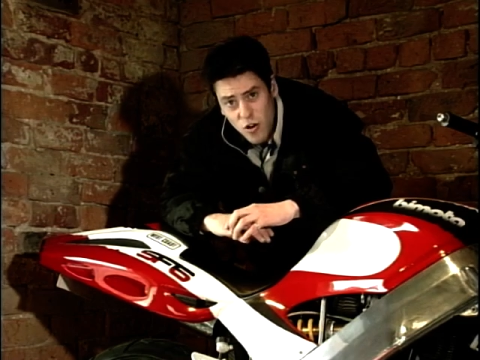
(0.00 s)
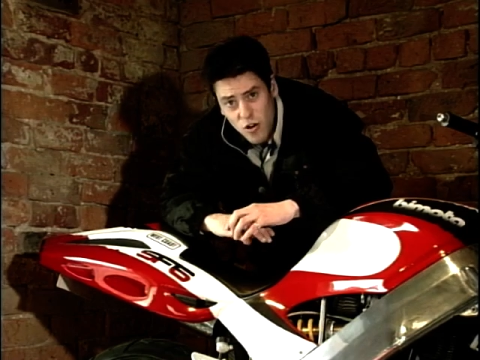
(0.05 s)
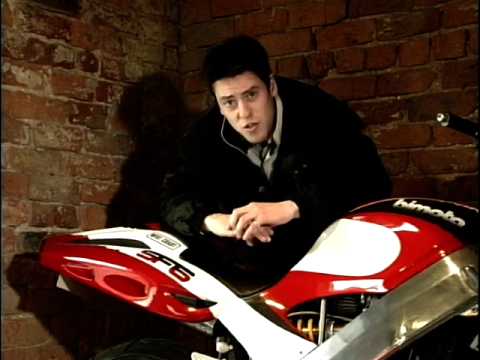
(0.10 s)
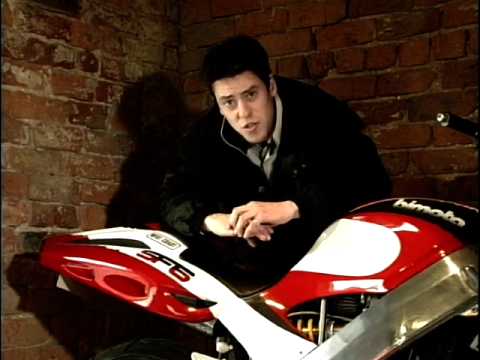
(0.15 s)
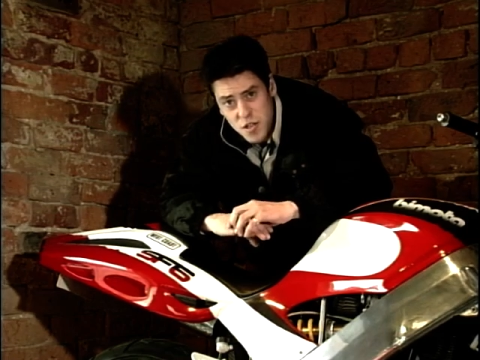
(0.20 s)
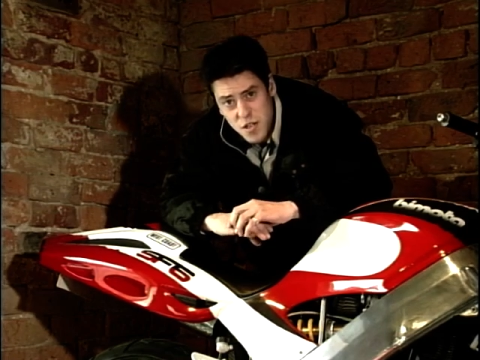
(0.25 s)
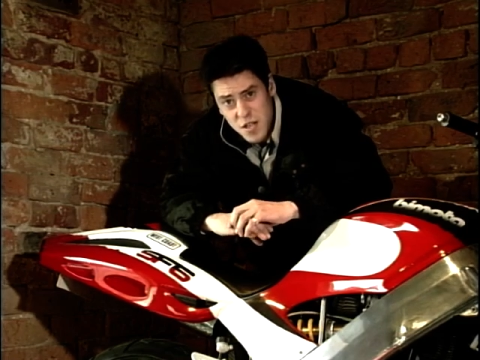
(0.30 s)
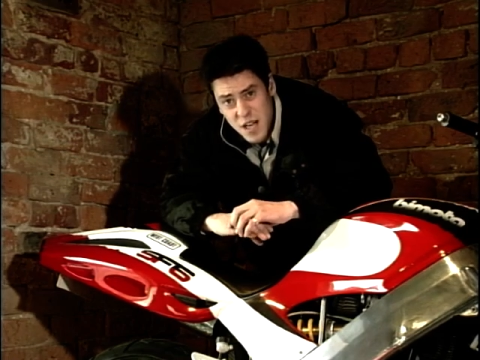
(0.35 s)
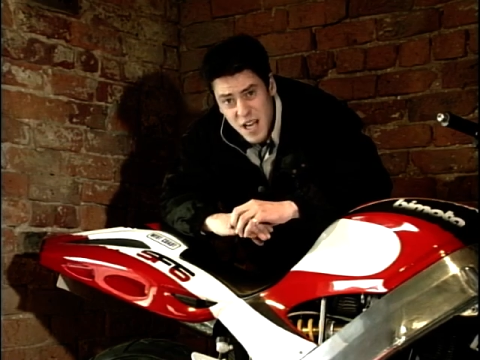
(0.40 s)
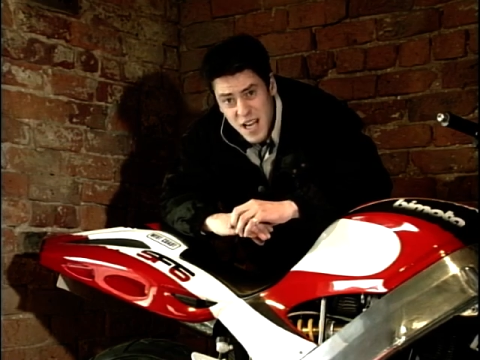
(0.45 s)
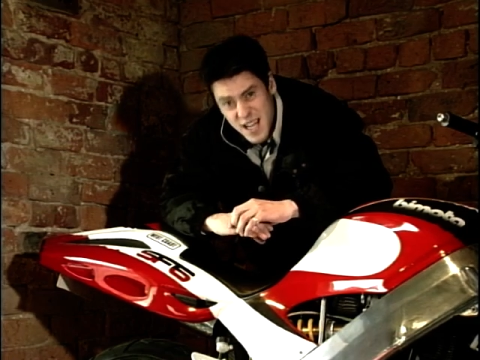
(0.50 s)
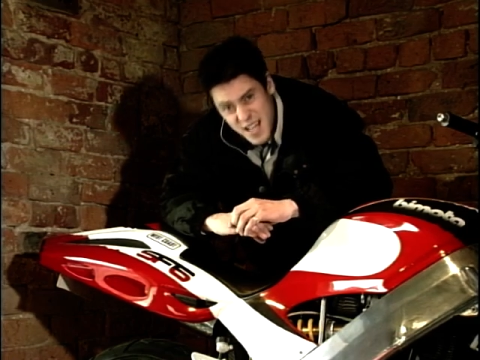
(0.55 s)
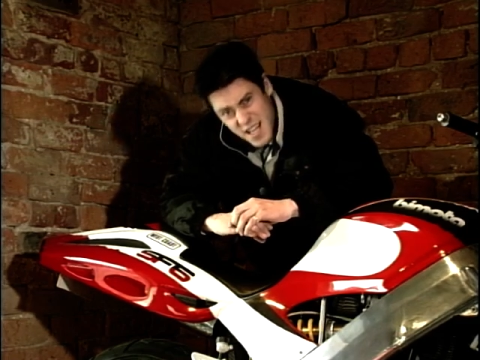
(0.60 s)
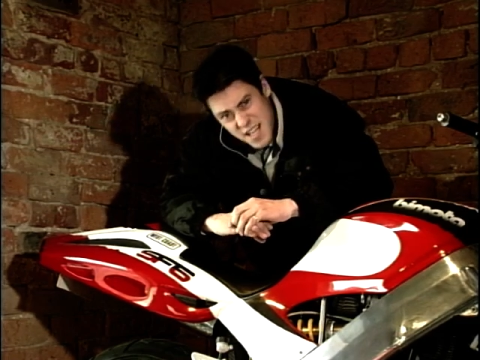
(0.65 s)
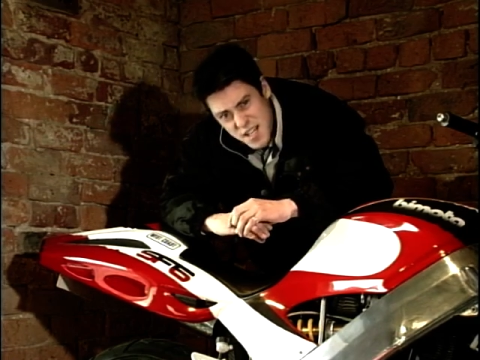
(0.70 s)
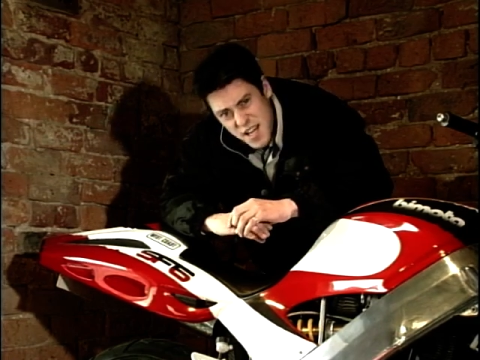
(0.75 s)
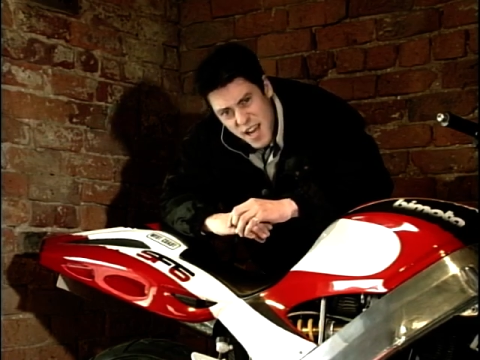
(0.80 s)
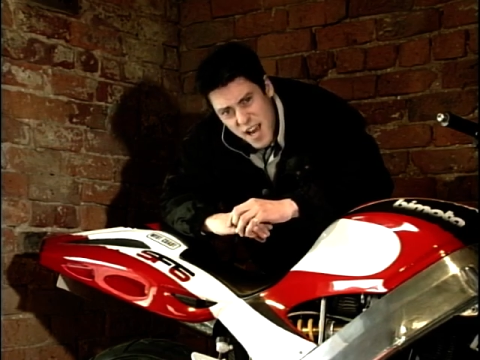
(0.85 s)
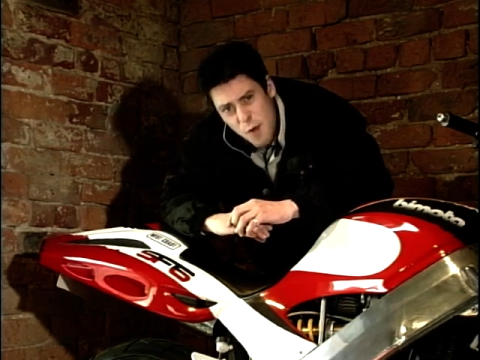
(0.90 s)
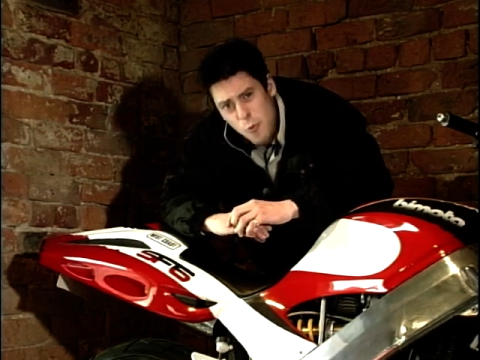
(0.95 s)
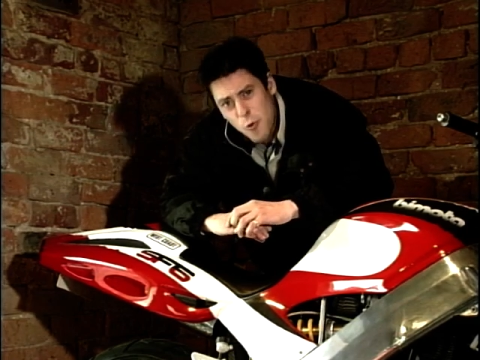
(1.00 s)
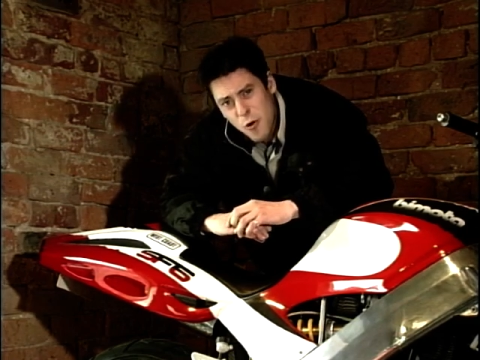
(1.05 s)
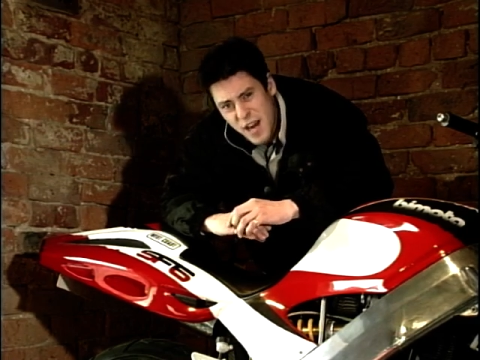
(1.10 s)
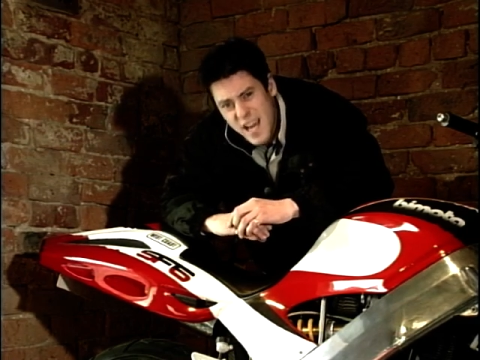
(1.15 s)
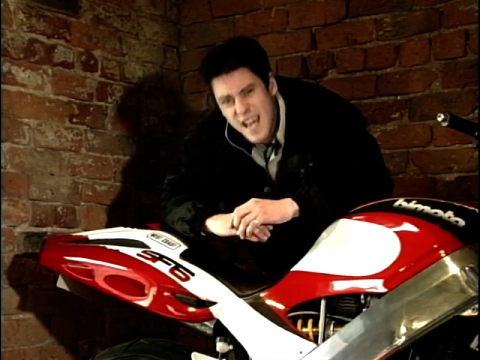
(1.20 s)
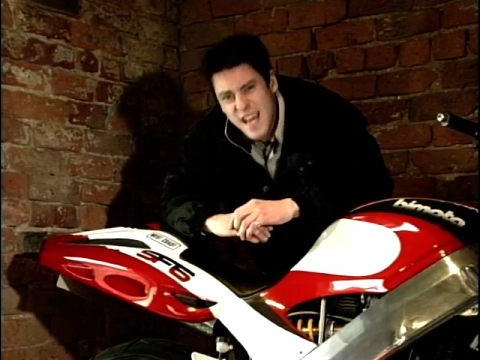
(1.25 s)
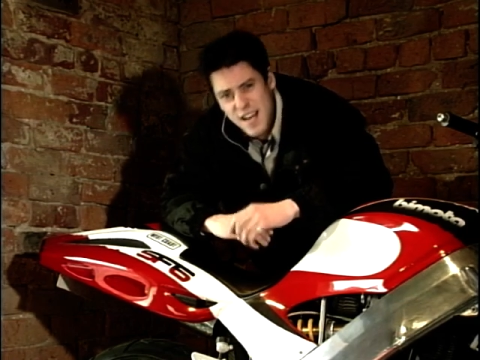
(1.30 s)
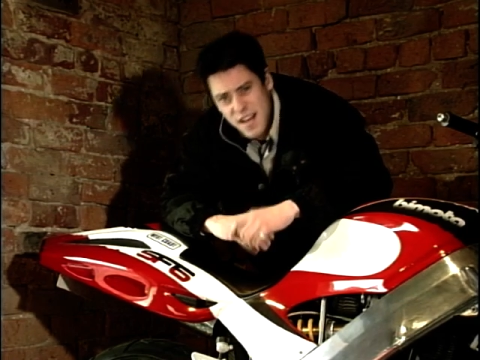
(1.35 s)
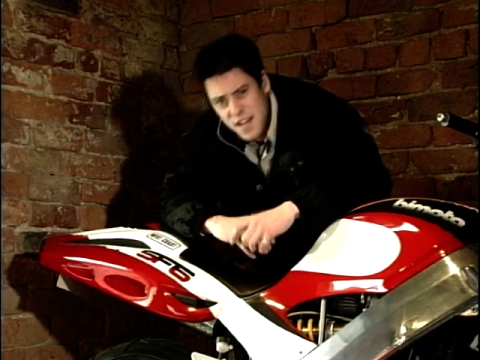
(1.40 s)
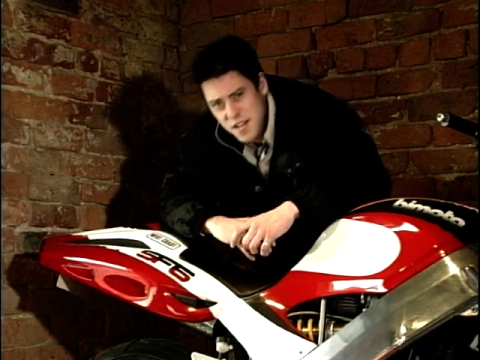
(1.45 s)
Coulton. Let's hear what he
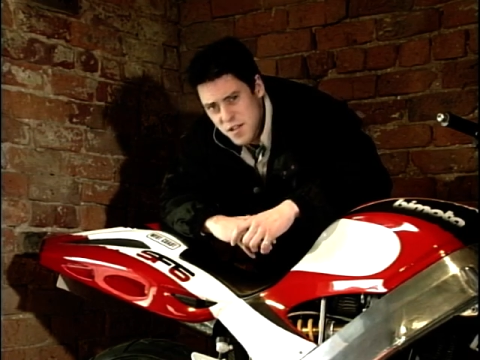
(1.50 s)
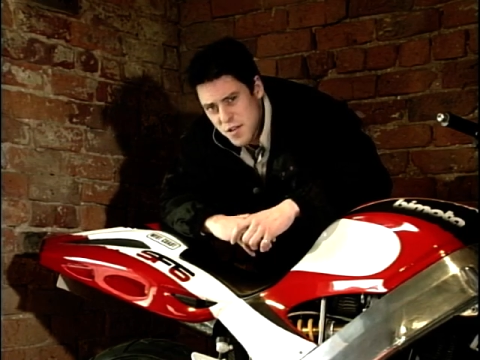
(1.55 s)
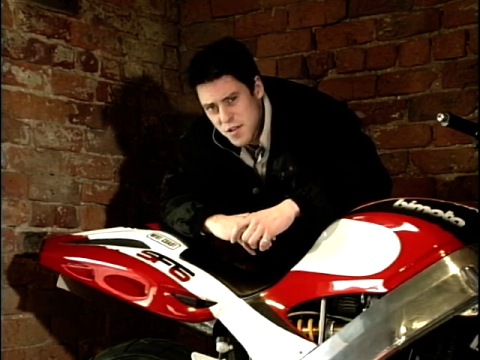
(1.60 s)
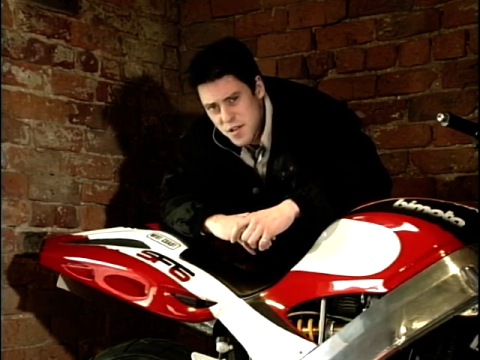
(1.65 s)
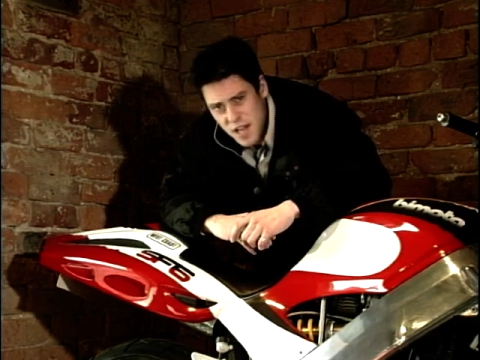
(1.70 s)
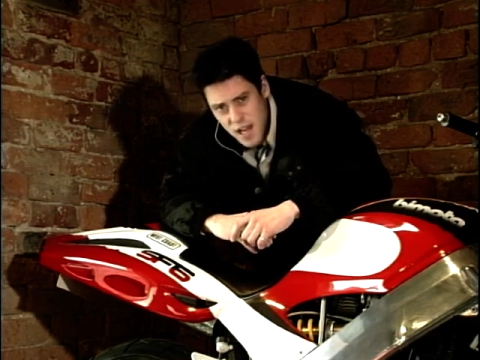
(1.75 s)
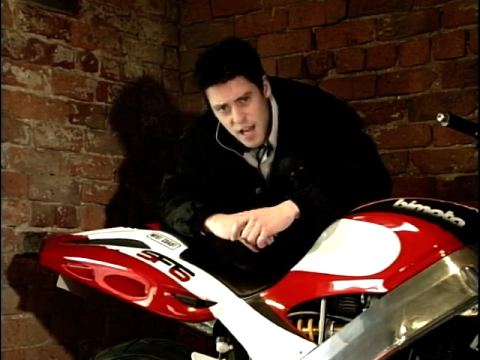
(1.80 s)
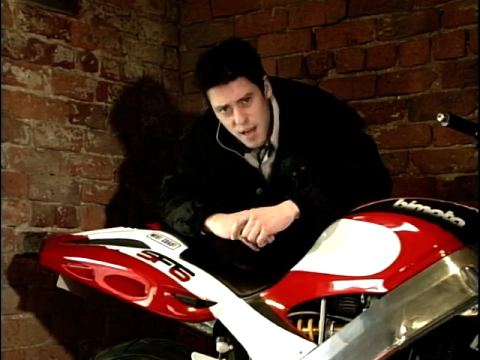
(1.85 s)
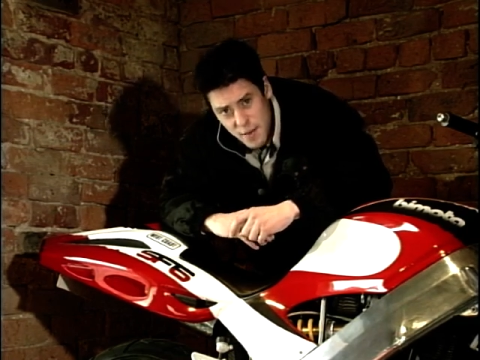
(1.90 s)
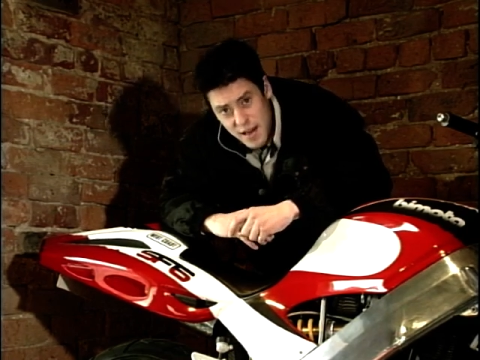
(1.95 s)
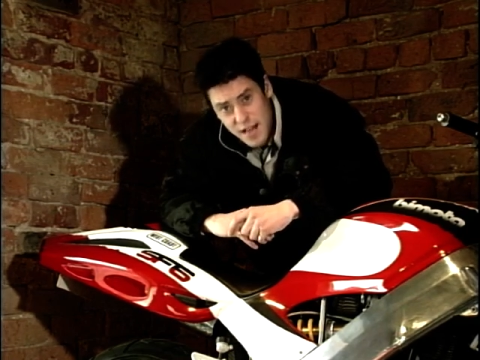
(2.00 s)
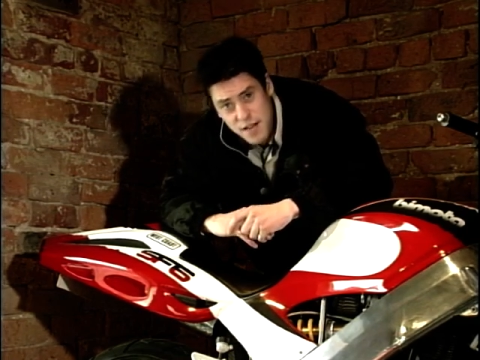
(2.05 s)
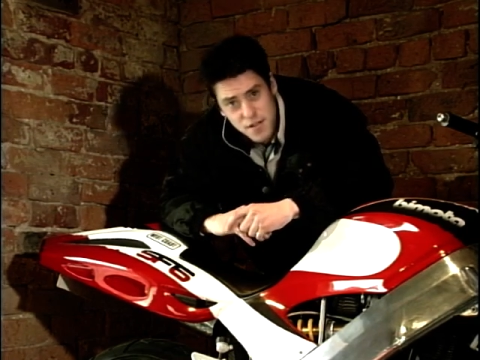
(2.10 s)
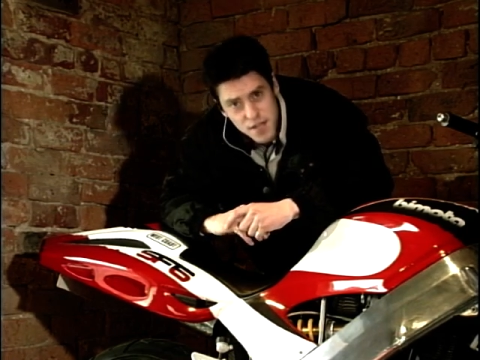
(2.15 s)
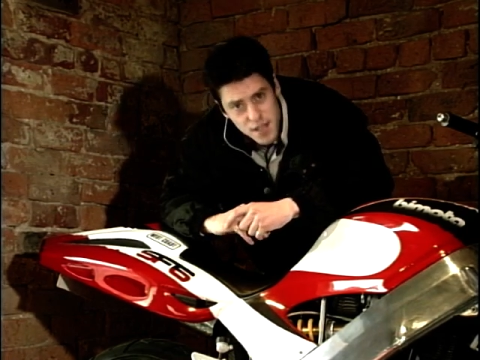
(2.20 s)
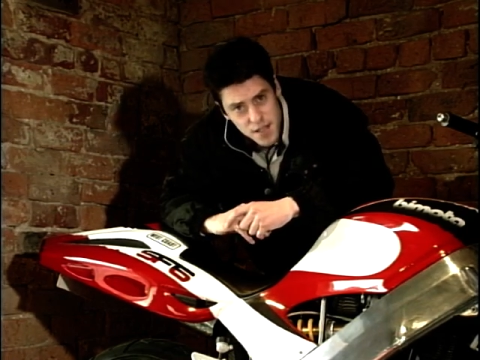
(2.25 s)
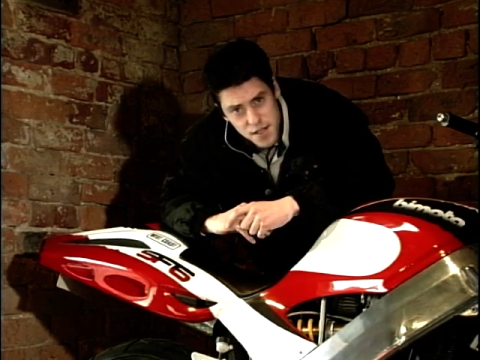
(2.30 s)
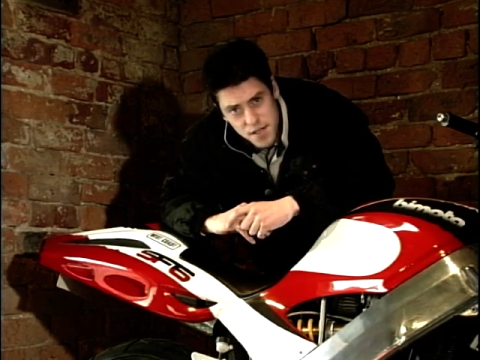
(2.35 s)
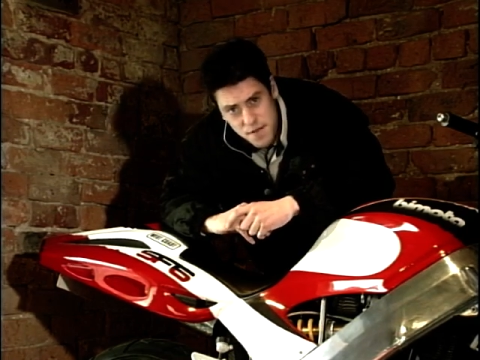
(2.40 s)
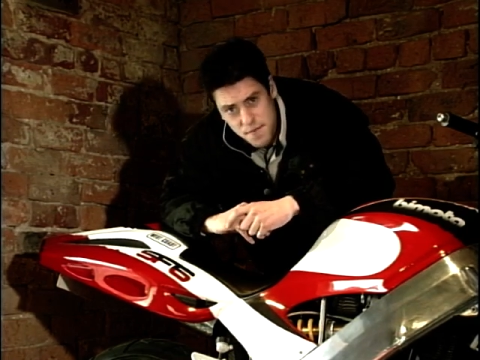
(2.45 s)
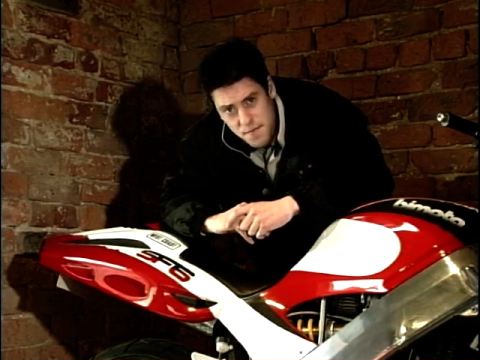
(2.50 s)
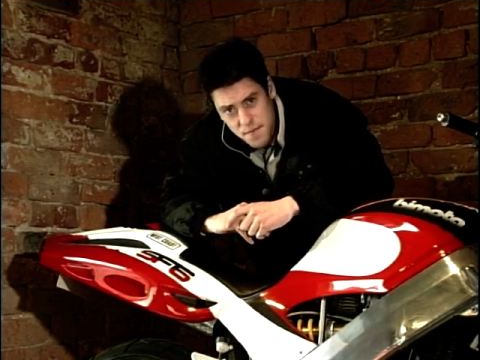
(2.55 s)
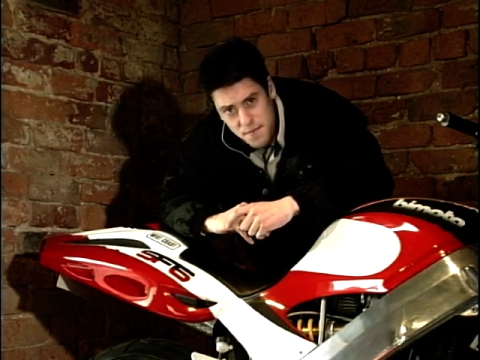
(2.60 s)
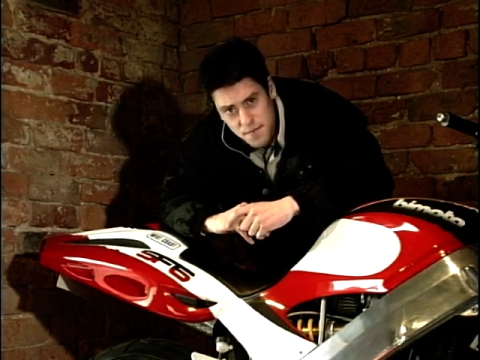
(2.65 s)
has to say about it.